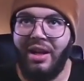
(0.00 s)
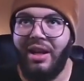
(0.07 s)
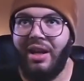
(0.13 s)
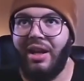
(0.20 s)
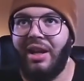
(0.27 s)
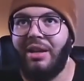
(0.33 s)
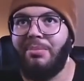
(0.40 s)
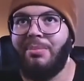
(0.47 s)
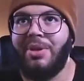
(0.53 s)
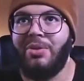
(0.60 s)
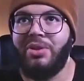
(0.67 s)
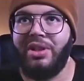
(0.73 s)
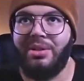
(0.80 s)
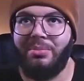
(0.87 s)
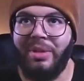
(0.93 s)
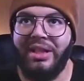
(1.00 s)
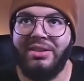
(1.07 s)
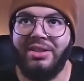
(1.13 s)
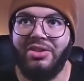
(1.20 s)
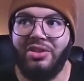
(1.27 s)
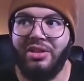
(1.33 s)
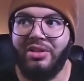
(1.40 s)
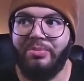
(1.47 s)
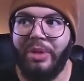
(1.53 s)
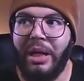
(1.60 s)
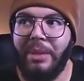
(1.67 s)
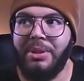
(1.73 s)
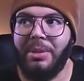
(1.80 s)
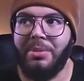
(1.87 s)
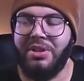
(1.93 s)
a million messages
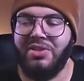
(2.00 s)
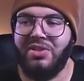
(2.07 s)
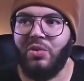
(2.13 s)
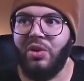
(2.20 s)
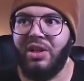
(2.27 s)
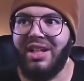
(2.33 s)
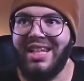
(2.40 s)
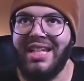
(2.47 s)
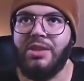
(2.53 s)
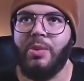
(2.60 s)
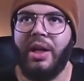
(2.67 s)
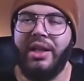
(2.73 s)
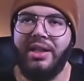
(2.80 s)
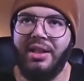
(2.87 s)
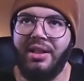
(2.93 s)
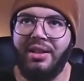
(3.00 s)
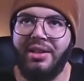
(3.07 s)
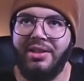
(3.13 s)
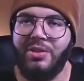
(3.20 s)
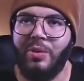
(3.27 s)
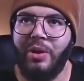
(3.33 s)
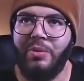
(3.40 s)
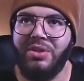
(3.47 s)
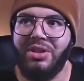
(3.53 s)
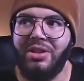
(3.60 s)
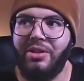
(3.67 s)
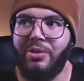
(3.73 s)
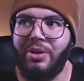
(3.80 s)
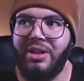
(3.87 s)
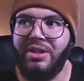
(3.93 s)
popped up to screen. And that's why I did it this way. It was a
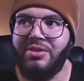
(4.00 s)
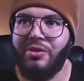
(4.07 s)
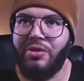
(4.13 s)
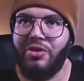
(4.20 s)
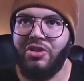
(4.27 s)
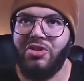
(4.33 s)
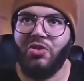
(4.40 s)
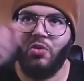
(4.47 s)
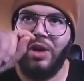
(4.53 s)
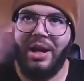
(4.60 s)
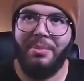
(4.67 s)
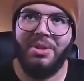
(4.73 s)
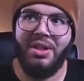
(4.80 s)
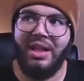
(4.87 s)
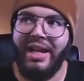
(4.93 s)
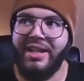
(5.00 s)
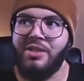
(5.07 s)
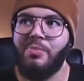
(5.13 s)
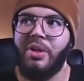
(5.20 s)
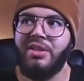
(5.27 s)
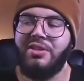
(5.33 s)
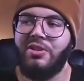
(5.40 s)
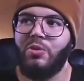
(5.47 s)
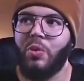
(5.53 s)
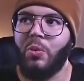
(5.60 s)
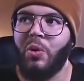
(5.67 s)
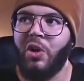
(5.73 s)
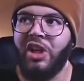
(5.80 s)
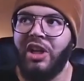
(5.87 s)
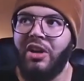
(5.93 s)
little easier to just grab the last message we're
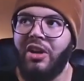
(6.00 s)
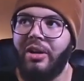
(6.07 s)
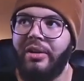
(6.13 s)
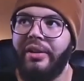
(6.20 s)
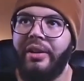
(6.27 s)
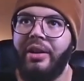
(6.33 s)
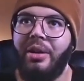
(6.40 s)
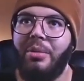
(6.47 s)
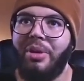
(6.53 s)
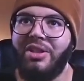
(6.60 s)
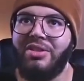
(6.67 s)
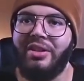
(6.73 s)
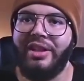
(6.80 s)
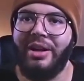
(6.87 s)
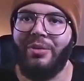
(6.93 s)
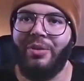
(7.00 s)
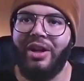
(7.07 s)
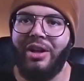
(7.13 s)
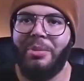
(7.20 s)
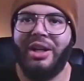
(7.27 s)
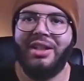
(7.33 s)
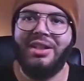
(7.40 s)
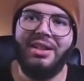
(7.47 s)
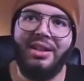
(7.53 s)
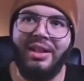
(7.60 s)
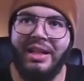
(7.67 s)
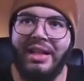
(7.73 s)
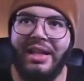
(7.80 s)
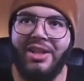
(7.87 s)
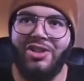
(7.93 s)
working on based on that random ID,
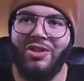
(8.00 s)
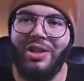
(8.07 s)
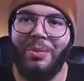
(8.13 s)
so that